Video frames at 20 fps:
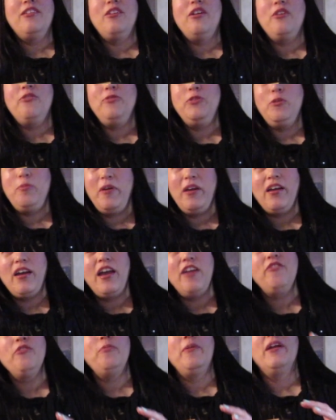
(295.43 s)
a few I
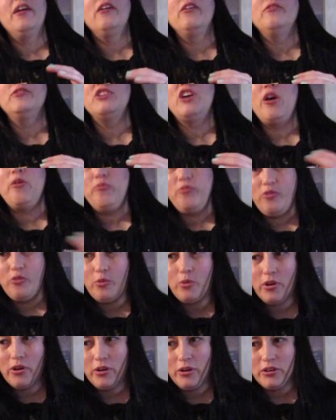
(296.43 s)
have a pair of Tom
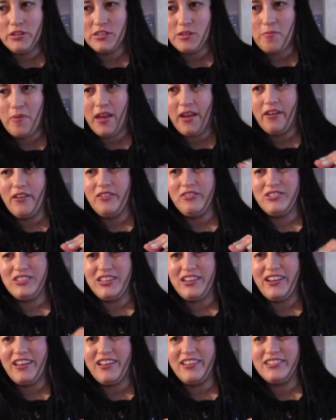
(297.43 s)
Fords, a pair of
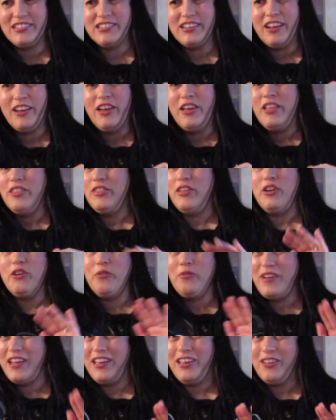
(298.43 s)
Ditas that are
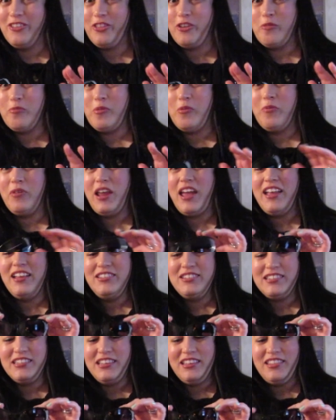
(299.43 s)
regular, but when I had
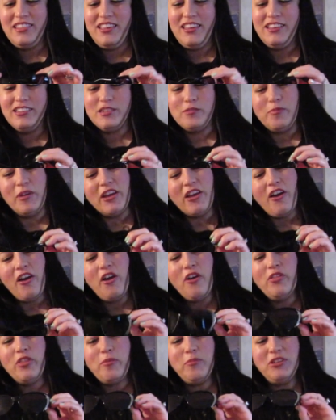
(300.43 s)
seen these, I'm like,
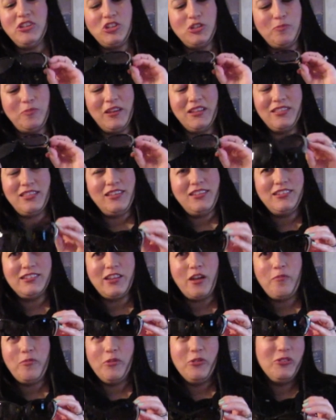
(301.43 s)
oh, let me just pick these
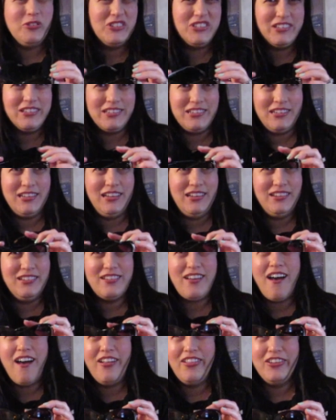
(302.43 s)
up. They're
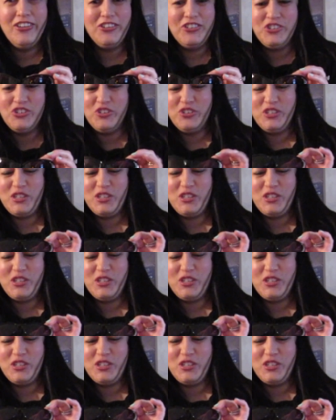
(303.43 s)
$16 or